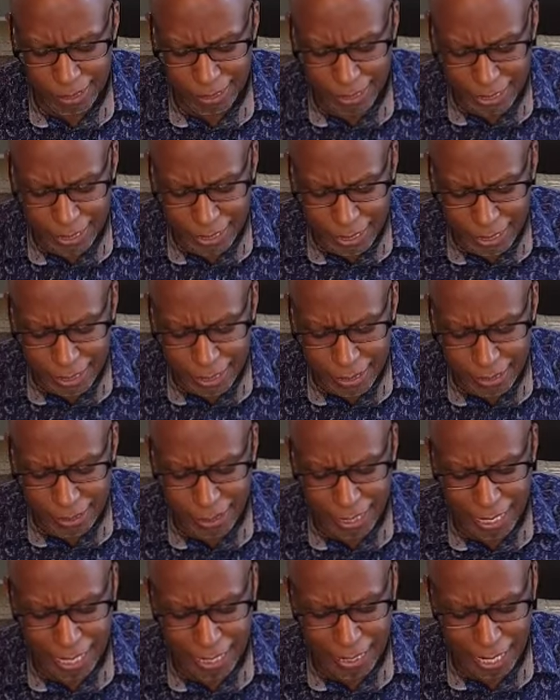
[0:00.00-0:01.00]

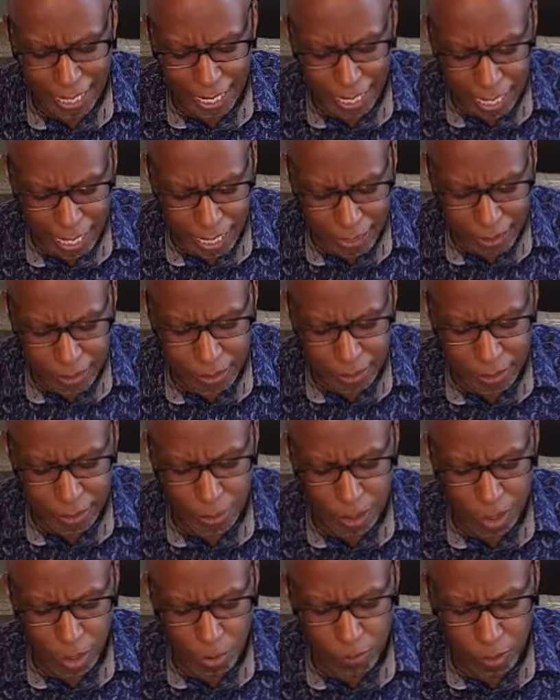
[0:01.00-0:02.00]
deeds, and
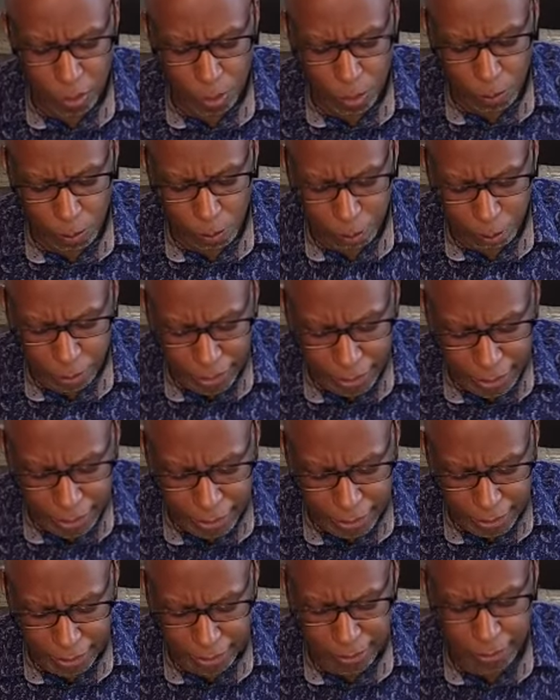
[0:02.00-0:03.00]
actions of
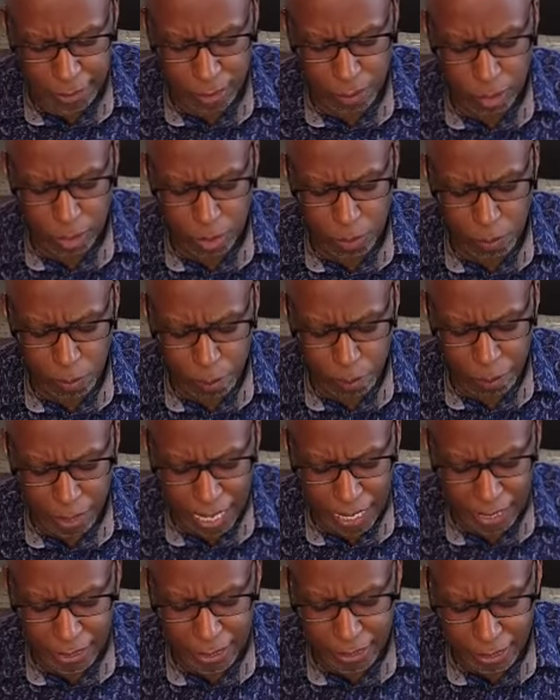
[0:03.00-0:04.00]
obedience to
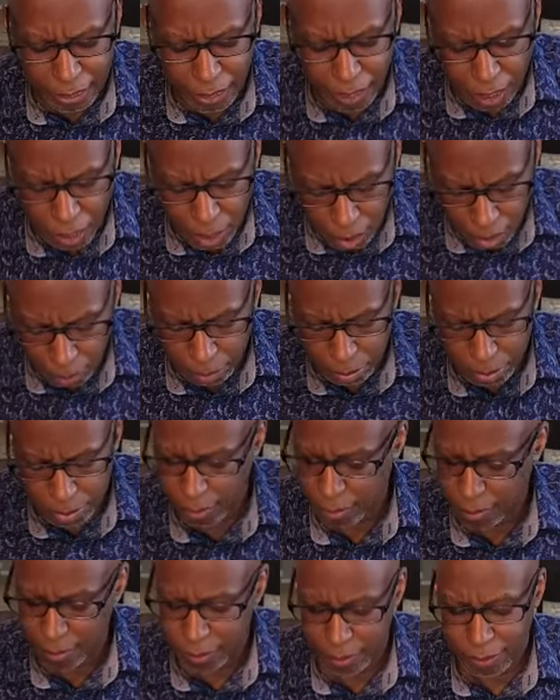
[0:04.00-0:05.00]
back it up,
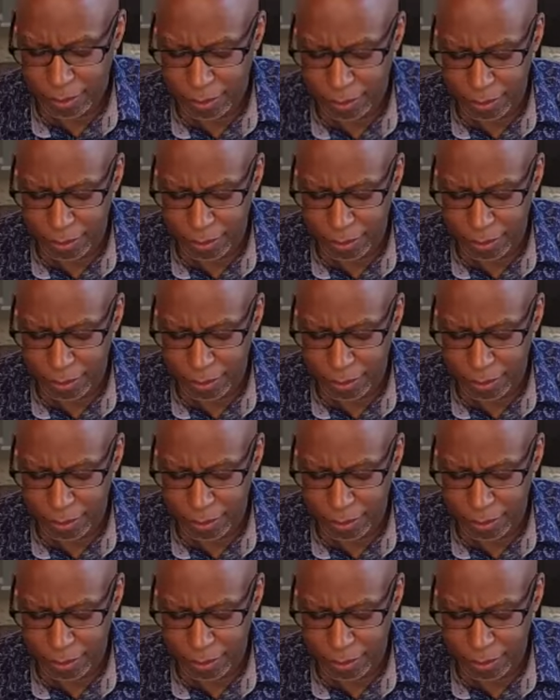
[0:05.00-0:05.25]
mm.